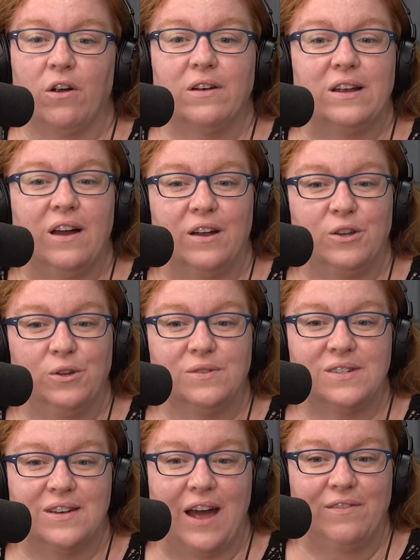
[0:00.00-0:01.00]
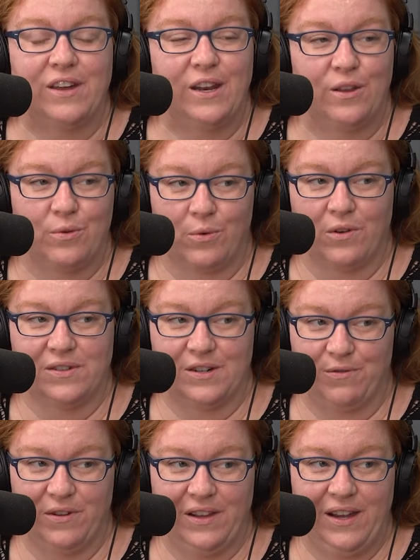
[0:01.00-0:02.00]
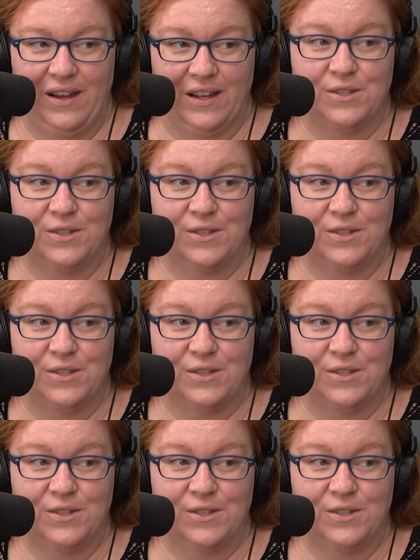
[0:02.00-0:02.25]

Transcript: already gotten used to navigating the world differently,